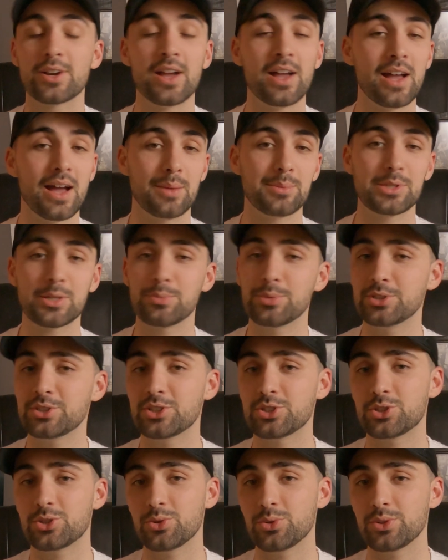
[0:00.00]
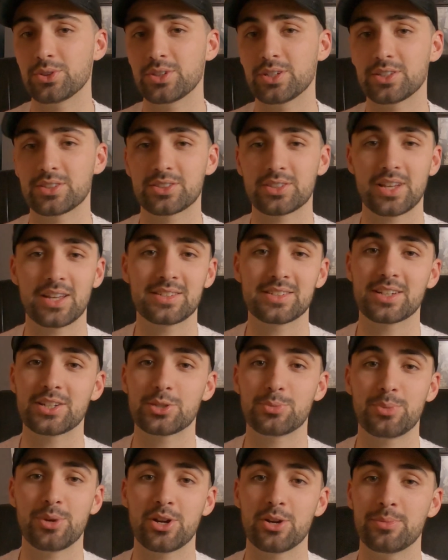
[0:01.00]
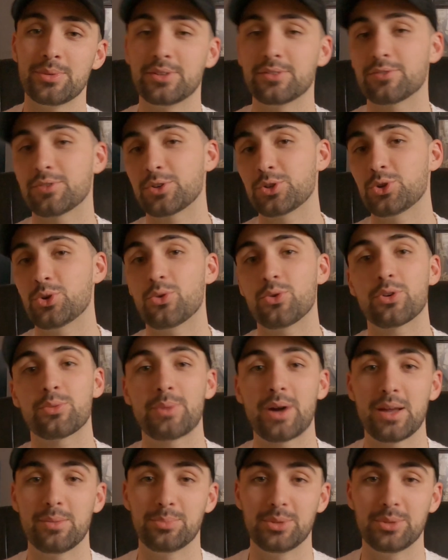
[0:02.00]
I'm simply just doing this as an experiment for your and my